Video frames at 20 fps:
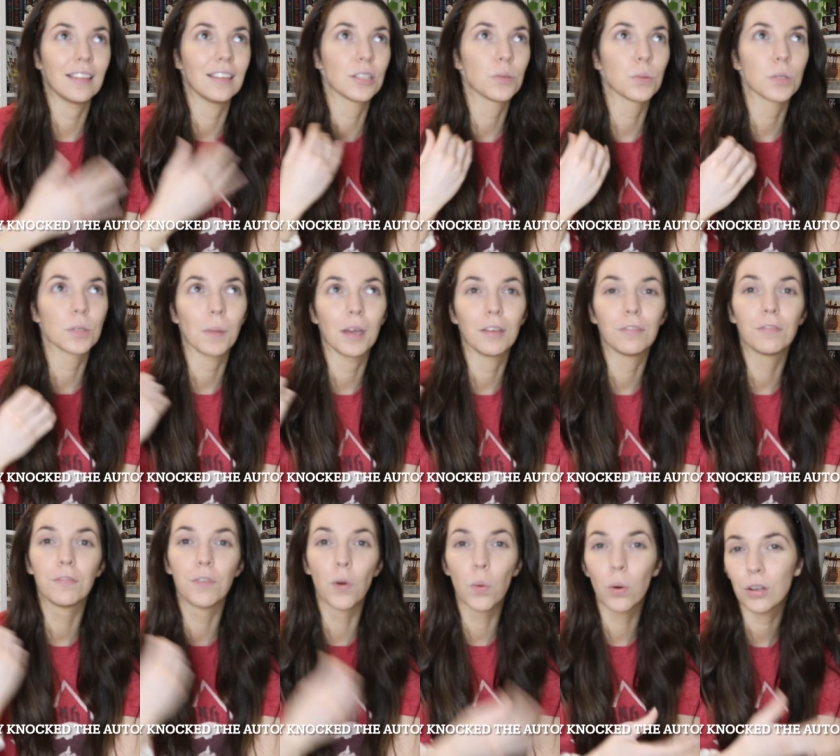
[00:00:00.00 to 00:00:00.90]
This was my
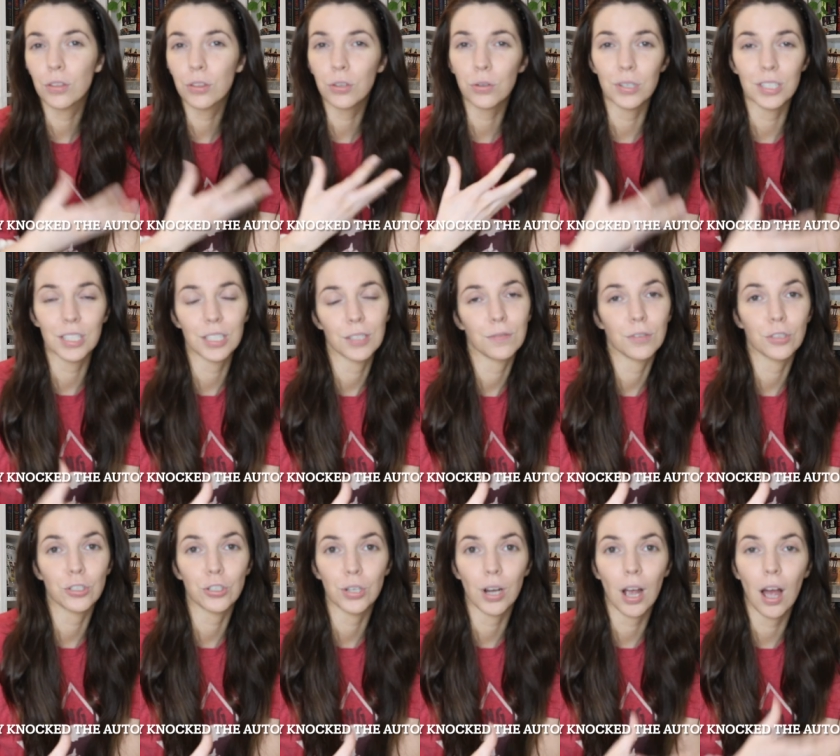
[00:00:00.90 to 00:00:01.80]
4th Christopher
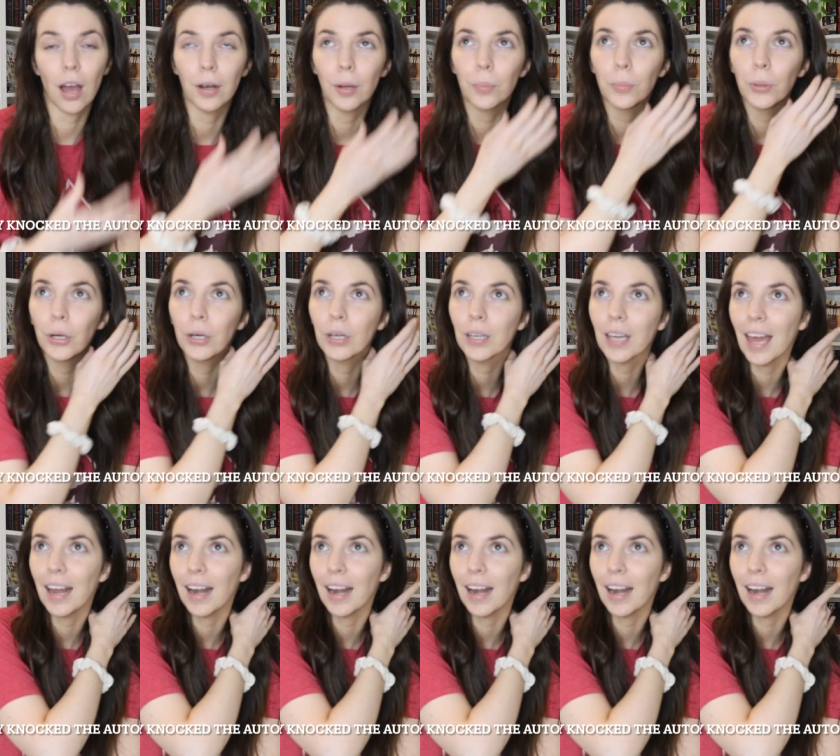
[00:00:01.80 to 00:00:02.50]
Triana book,